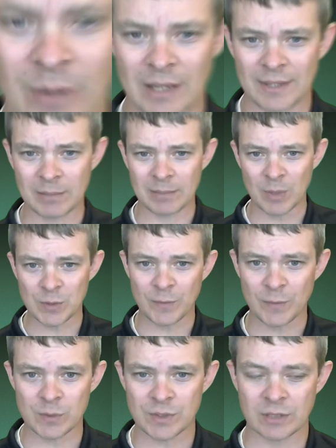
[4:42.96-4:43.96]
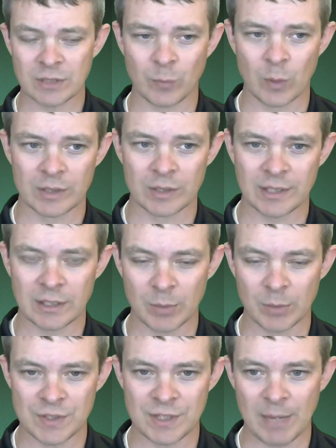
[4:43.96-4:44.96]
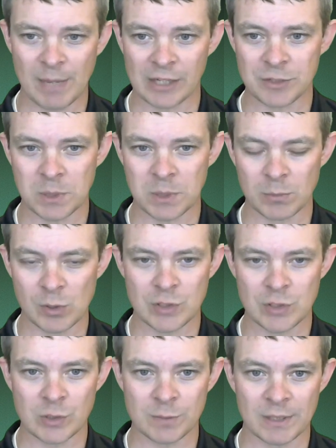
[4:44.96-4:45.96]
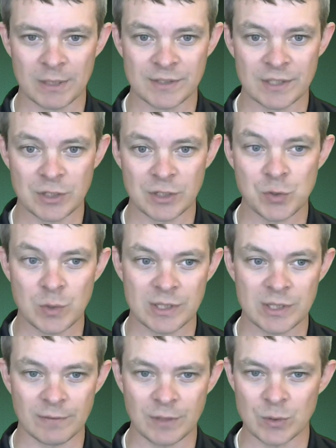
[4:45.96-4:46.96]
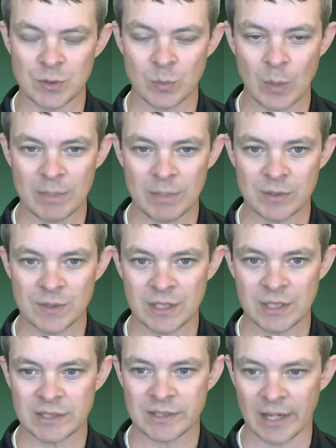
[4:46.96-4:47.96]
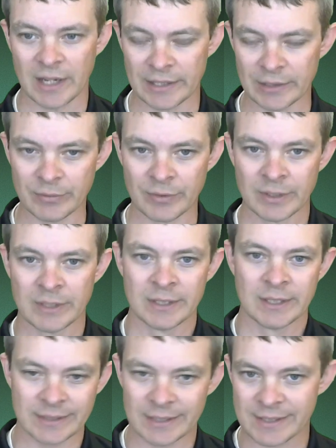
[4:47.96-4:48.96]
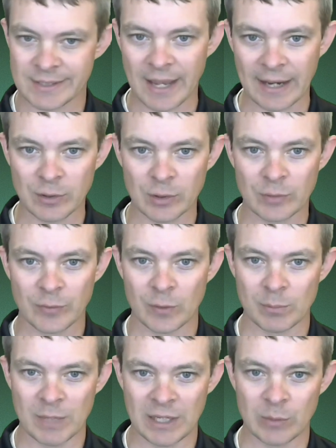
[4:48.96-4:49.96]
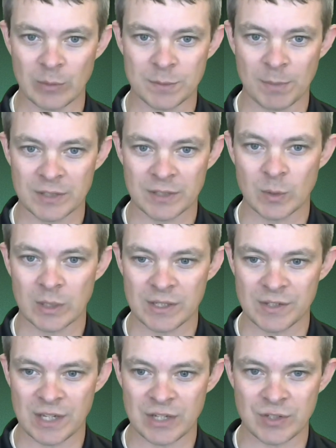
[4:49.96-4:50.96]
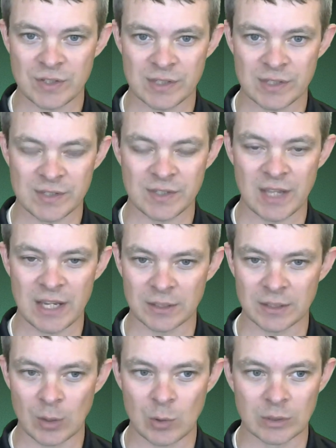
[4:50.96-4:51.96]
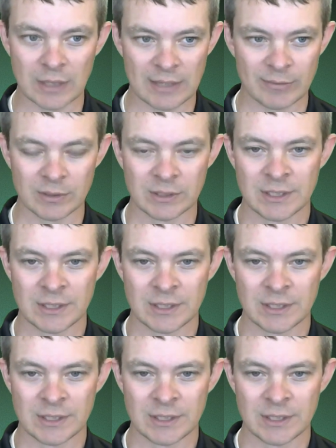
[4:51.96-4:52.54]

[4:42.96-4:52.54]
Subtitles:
I think most folks that have worked in emergency management, emergency response industries have used WebEOC. It's kind of the standard for many response organizations at state and local level.